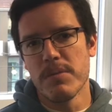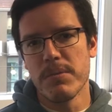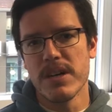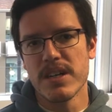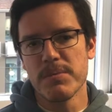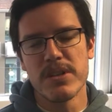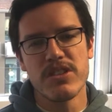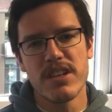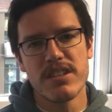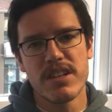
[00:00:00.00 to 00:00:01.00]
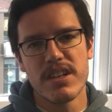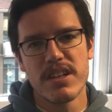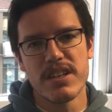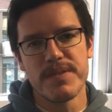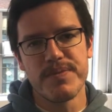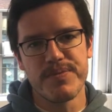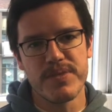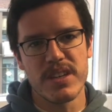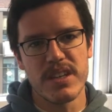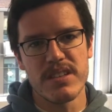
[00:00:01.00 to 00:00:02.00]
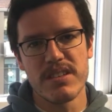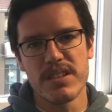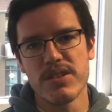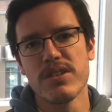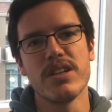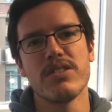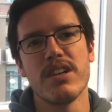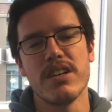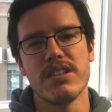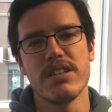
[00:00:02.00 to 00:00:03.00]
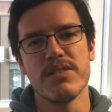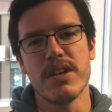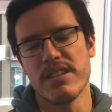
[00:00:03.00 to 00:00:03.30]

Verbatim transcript: but Manchester is a good alternative.